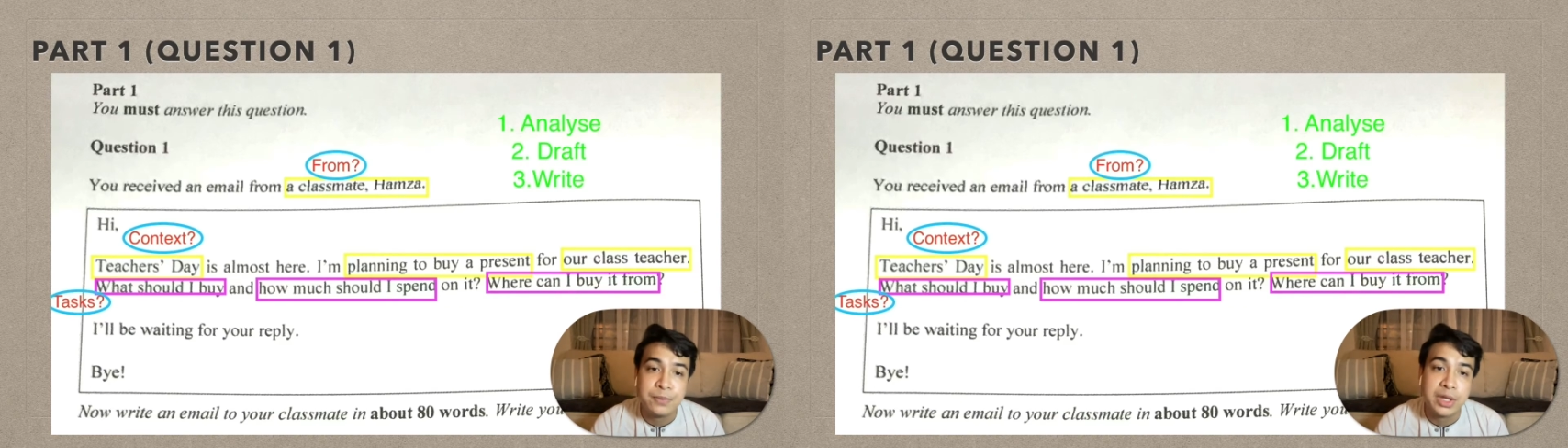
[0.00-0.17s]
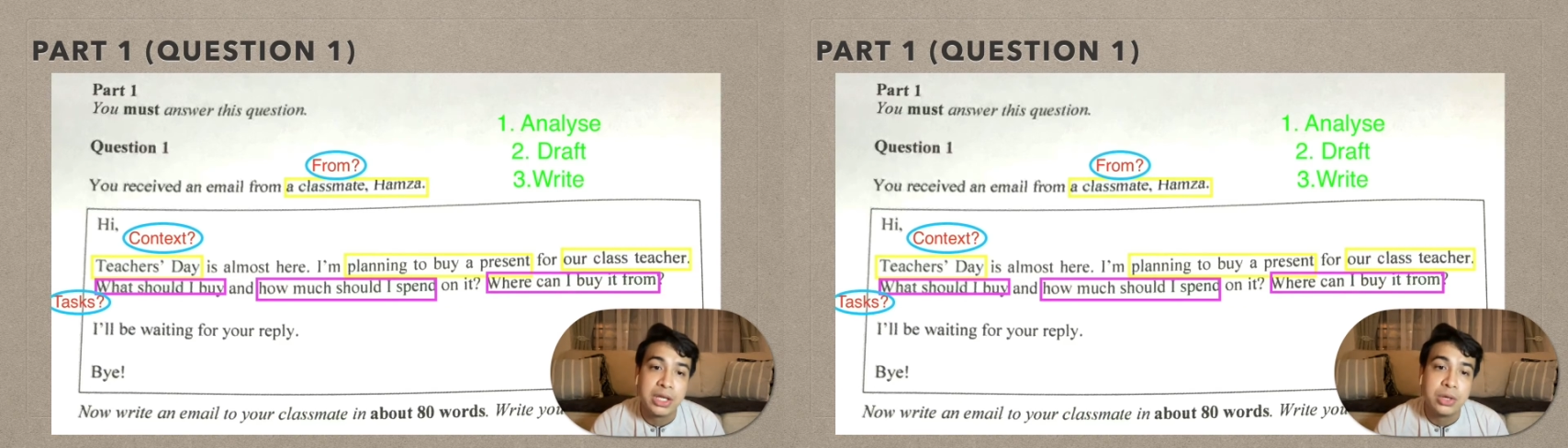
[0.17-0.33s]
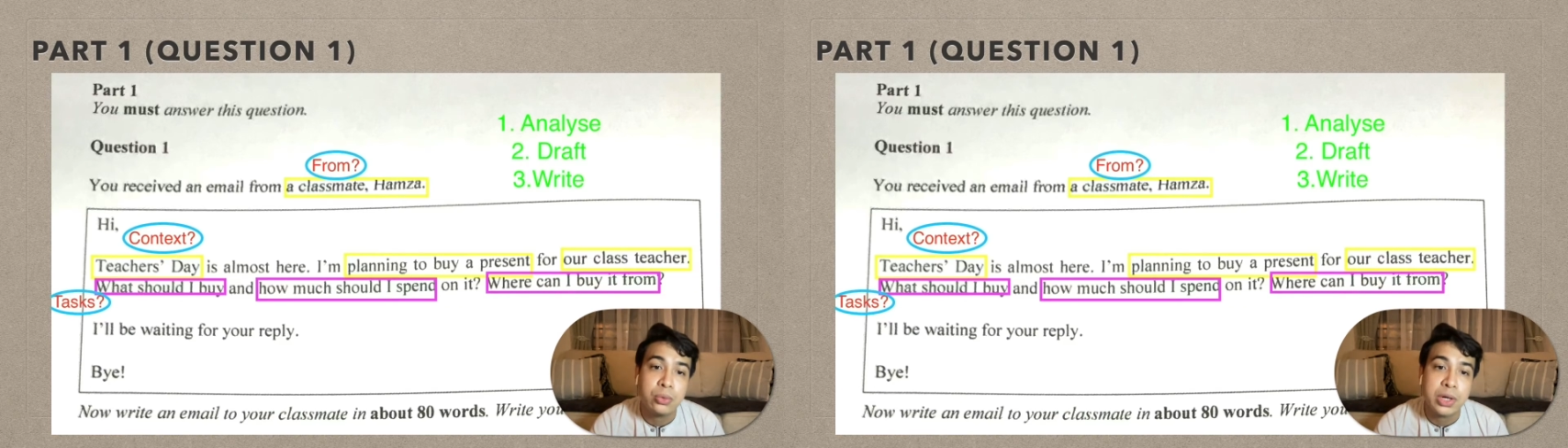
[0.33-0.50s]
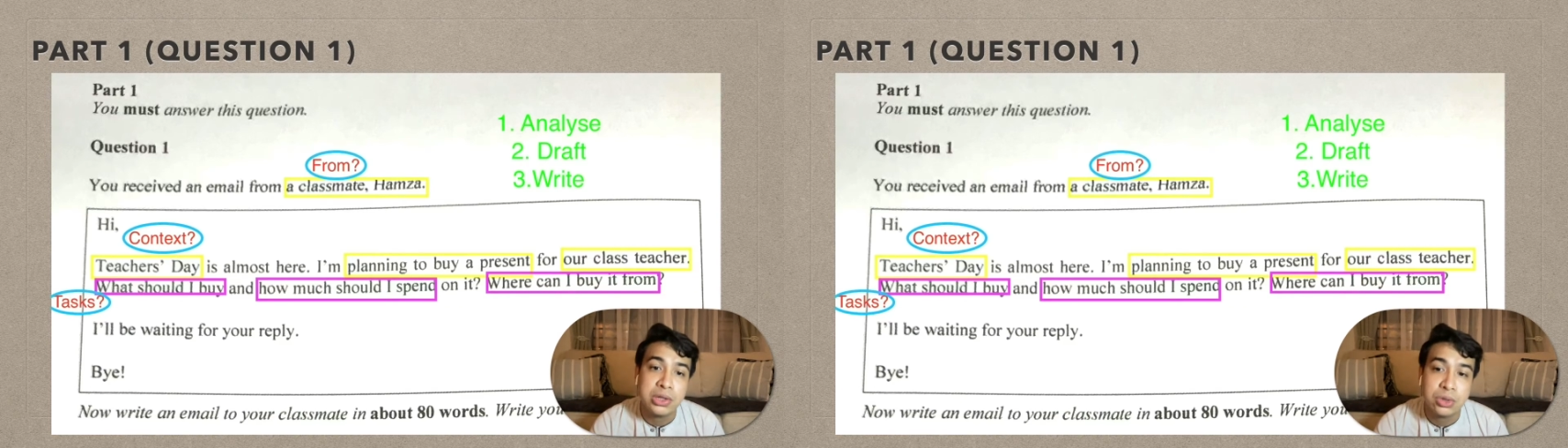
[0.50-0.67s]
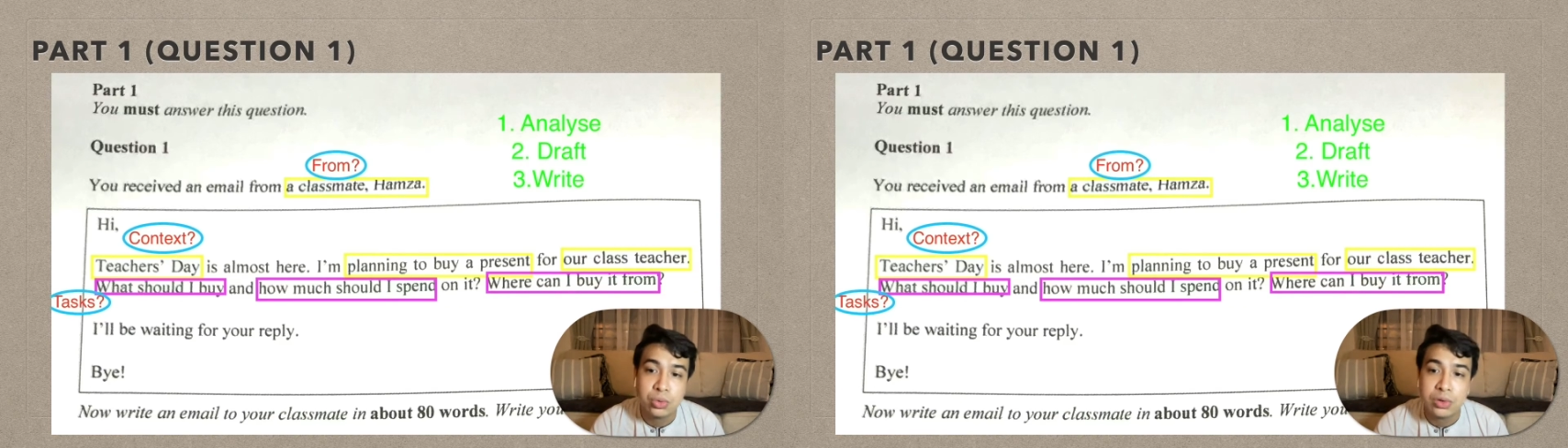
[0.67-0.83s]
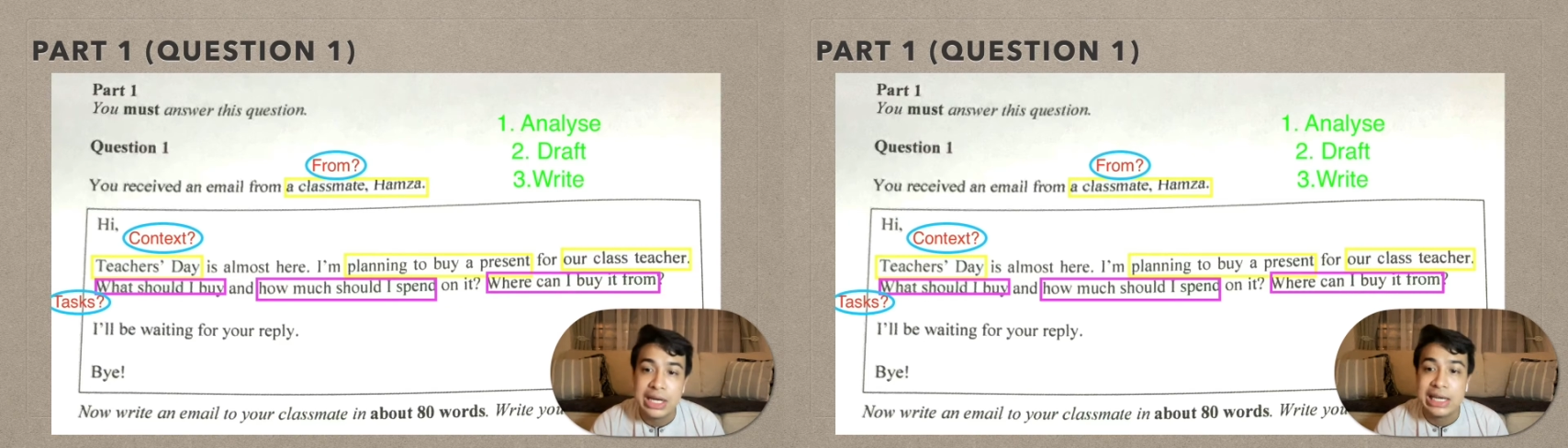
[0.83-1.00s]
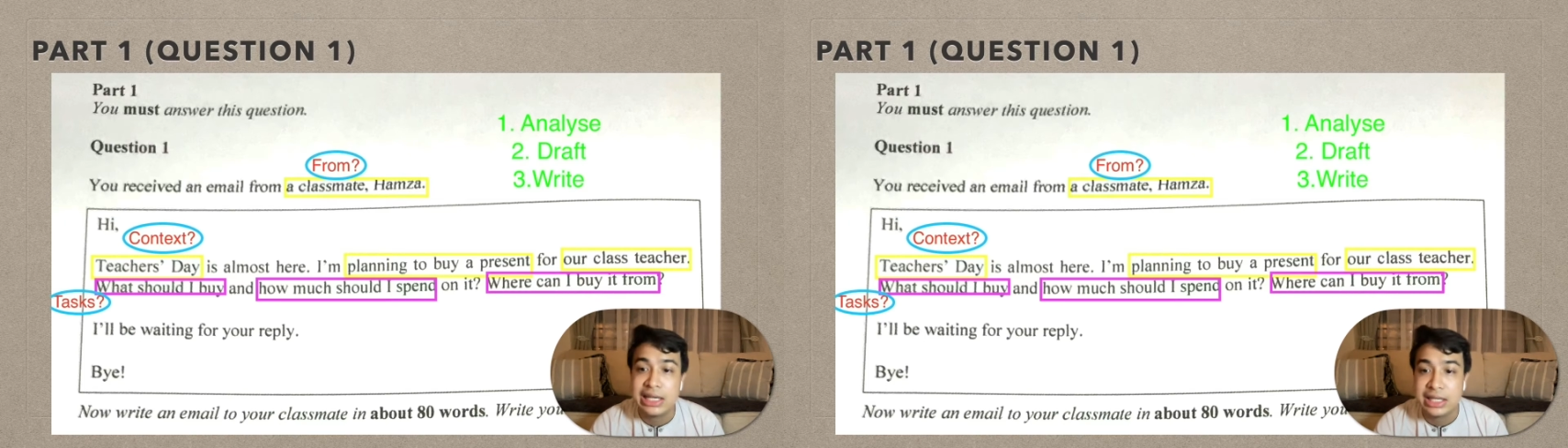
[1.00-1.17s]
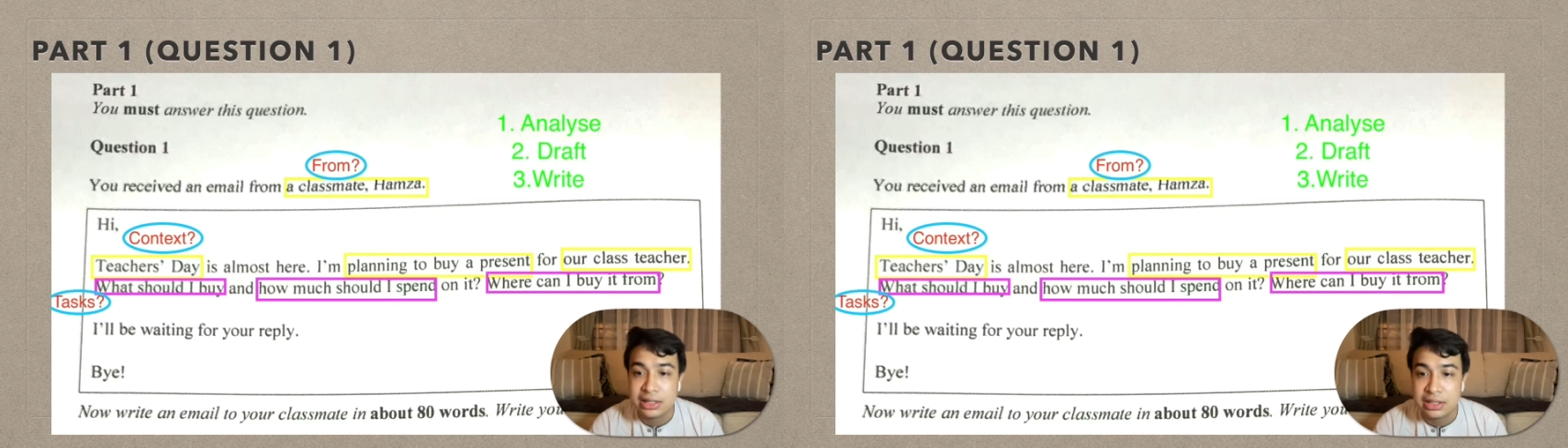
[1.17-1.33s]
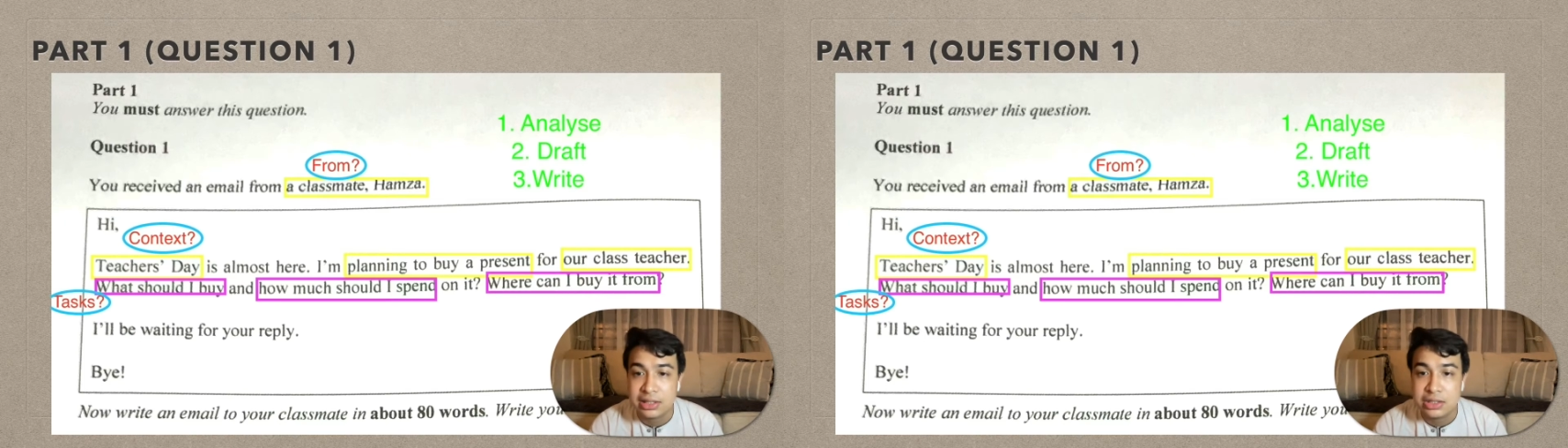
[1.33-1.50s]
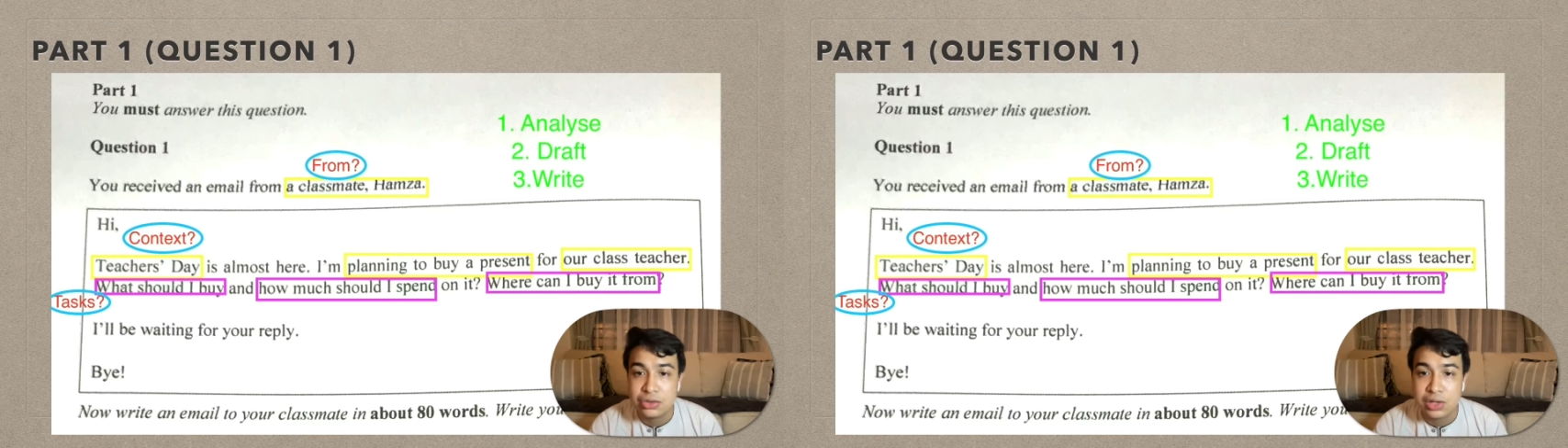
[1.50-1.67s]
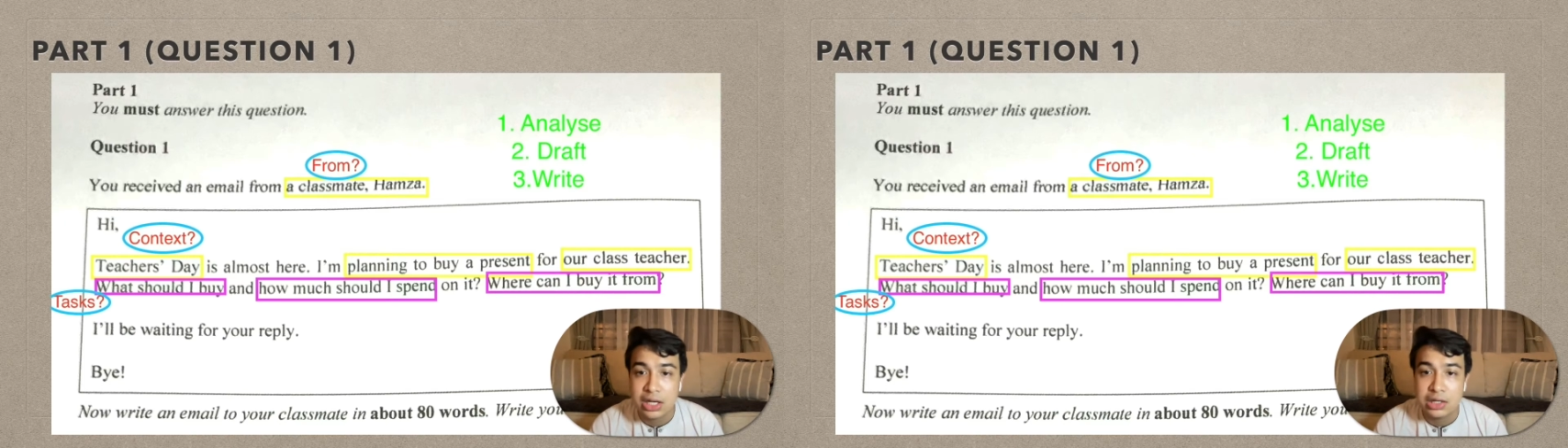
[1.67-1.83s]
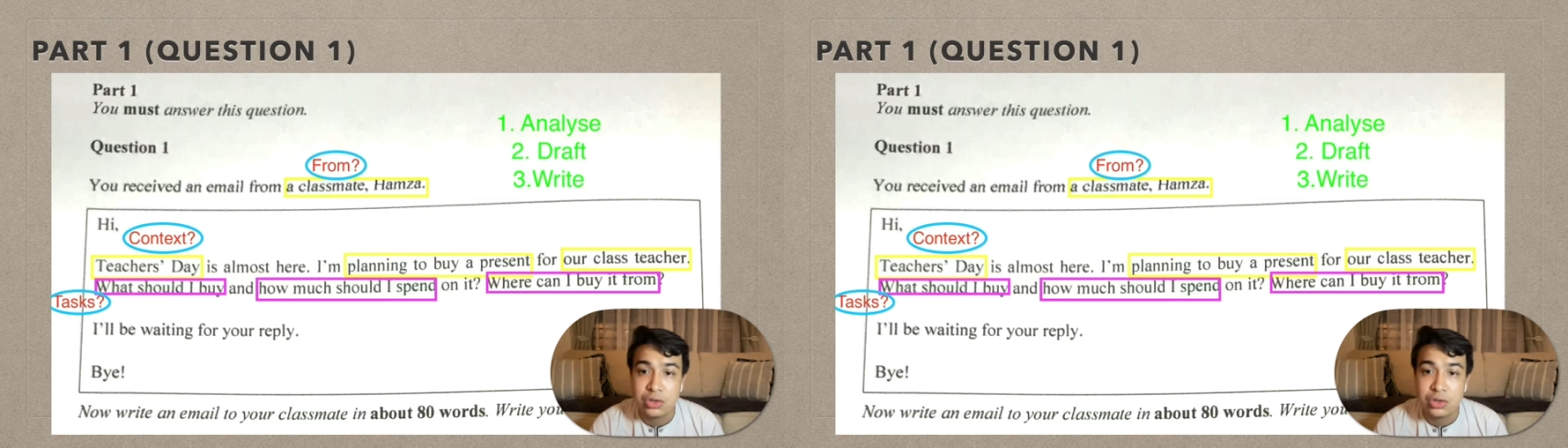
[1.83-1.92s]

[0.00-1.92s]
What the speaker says: that you want to write later so that